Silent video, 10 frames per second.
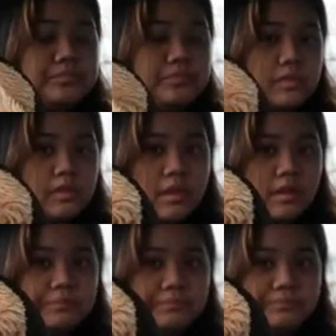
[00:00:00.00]

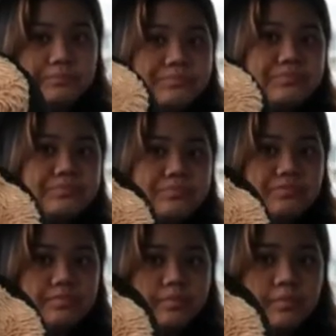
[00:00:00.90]

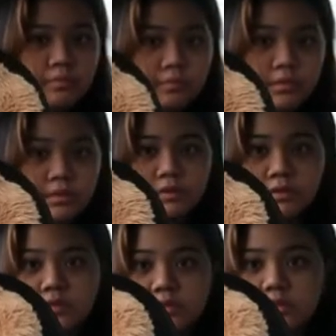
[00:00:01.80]

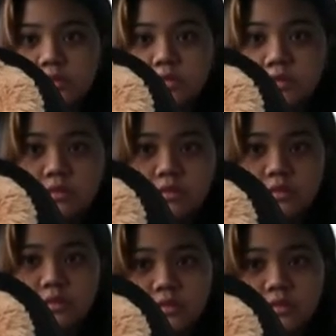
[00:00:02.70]
The person shown says nothing.